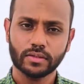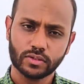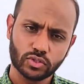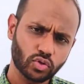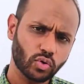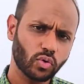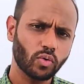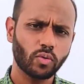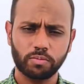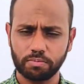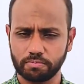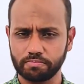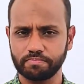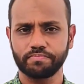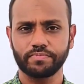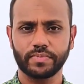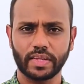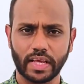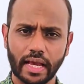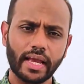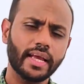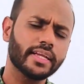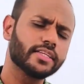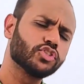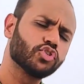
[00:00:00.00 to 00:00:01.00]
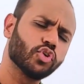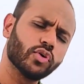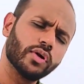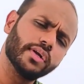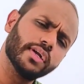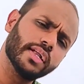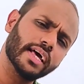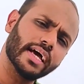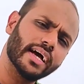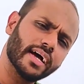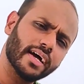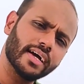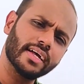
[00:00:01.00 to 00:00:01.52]
So it
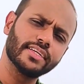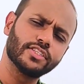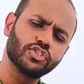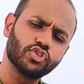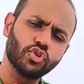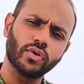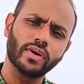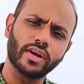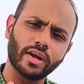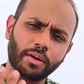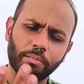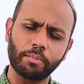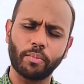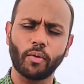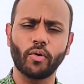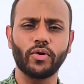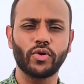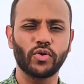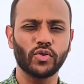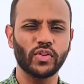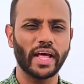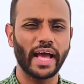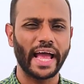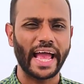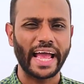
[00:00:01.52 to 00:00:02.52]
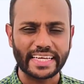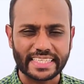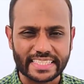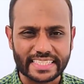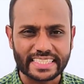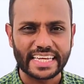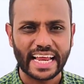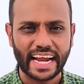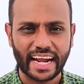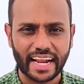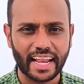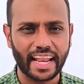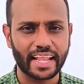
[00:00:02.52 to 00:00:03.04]
should report to the
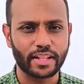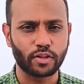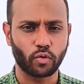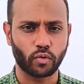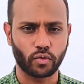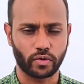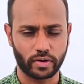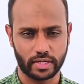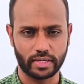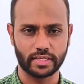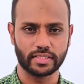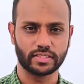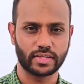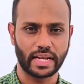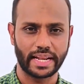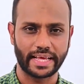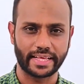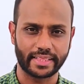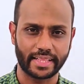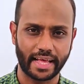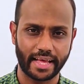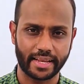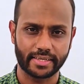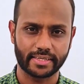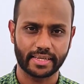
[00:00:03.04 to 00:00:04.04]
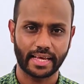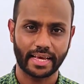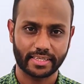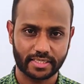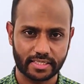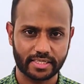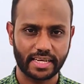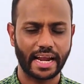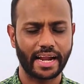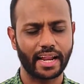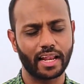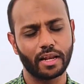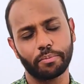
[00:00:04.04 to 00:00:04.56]
external authorities, like that,
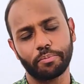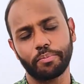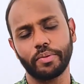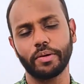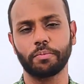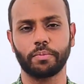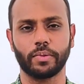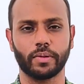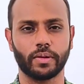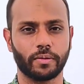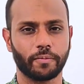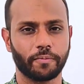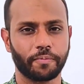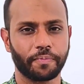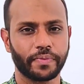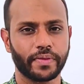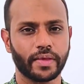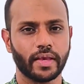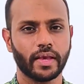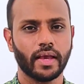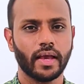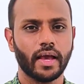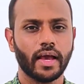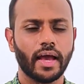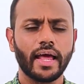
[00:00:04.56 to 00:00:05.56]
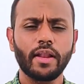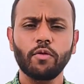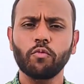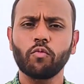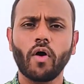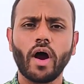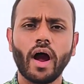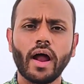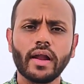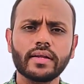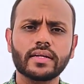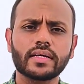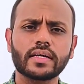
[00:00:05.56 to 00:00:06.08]
external people. And
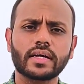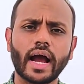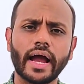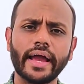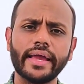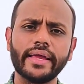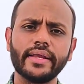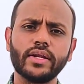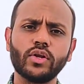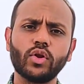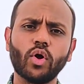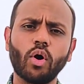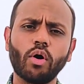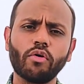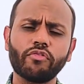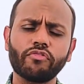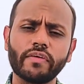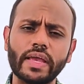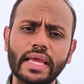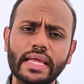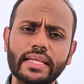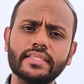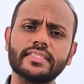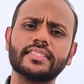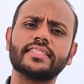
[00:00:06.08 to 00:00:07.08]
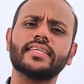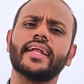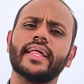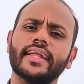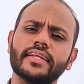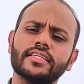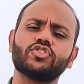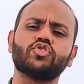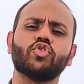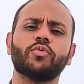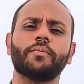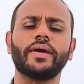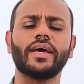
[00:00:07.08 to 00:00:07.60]
what kind of
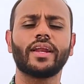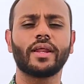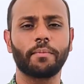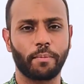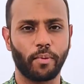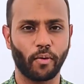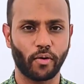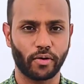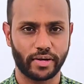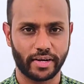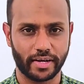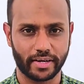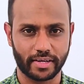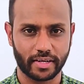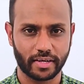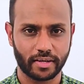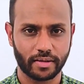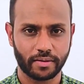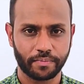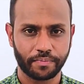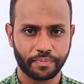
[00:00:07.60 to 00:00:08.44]
incidents to be reported?